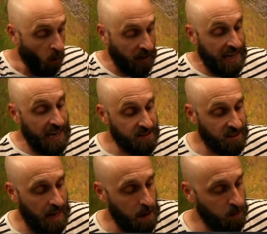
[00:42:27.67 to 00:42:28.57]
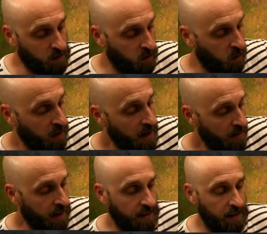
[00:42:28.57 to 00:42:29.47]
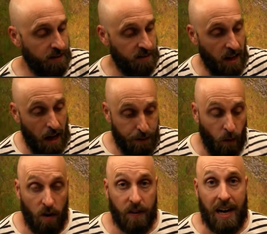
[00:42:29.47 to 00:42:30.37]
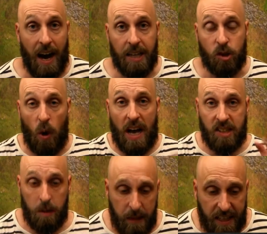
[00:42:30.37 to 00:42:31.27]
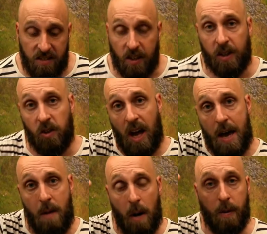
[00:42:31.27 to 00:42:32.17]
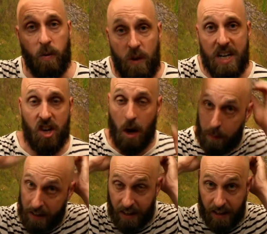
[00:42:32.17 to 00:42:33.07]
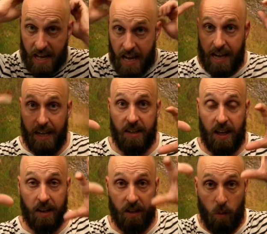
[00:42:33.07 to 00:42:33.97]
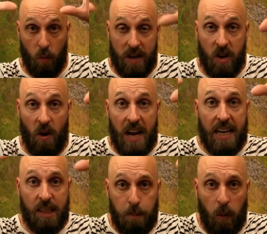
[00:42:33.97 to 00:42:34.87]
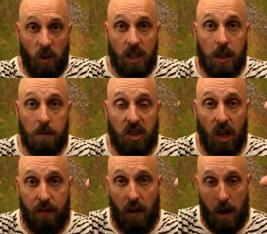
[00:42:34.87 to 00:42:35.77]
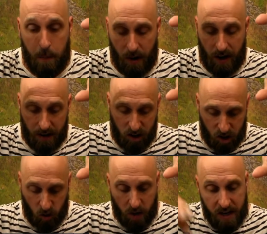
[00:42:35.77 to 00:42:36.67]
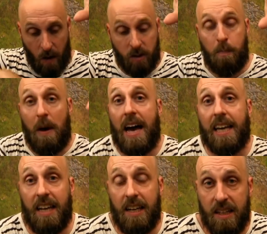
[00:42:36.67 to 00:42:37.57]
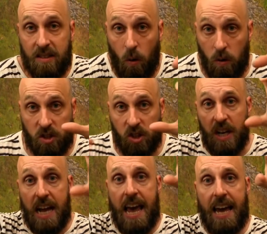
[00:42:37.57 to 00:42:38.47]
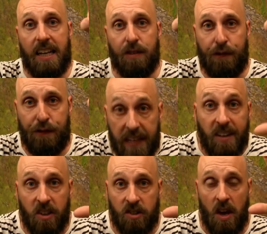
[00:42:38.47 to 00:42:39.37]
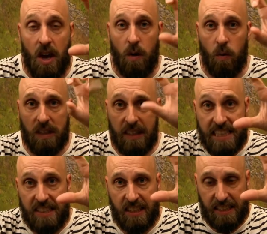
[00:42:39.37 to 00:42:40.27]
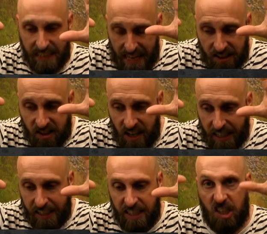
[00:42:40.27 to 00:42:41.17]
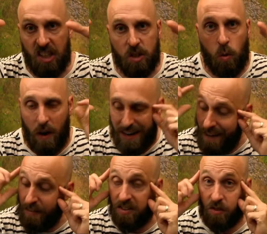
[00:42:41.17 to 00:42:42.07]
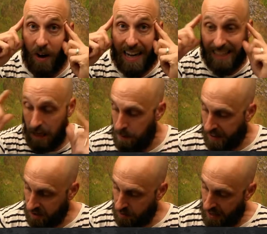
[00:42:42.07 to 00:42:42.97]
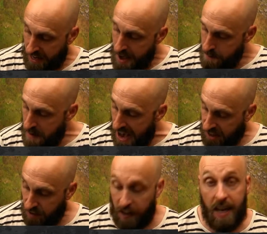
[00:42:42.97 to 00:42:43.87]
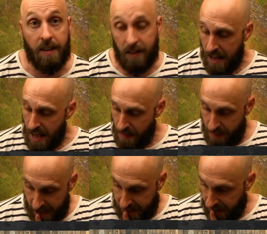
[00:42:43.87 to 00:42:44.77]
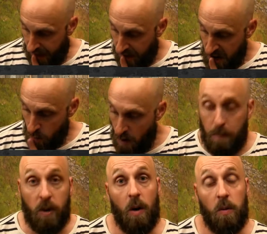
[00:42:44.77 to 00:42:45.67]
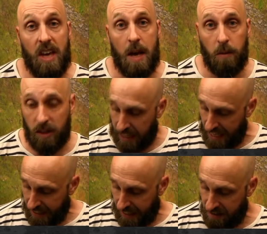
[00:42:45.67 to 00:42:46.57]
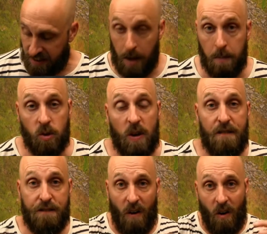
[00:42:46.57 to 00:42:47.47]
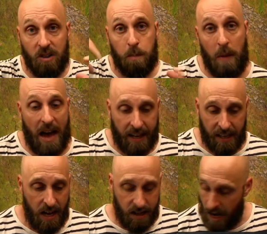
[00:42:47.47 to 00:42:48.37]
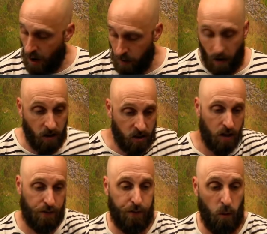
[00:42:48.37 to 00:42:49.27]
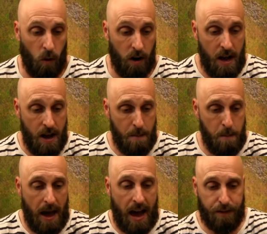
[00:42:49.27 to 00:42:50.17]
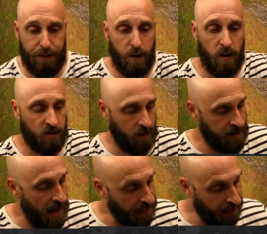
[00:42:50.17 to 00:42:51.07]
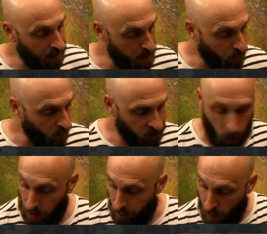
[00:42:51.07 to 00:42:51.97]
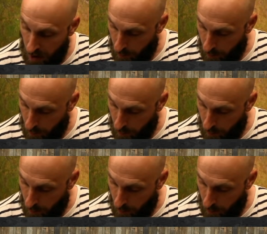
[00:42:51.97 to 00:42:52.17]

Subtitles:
he isn't able to. That is not 4 of a kind. So as he begins to climb up and reach up into the window, he's pulling himself up. His sword now is back in its holster, and his fingers release at the last second. He doesn't quite have the strength in him because of that massive hit that Rebuna was able to get against him. So he falls back down onto the floor, back first, taking a total of 1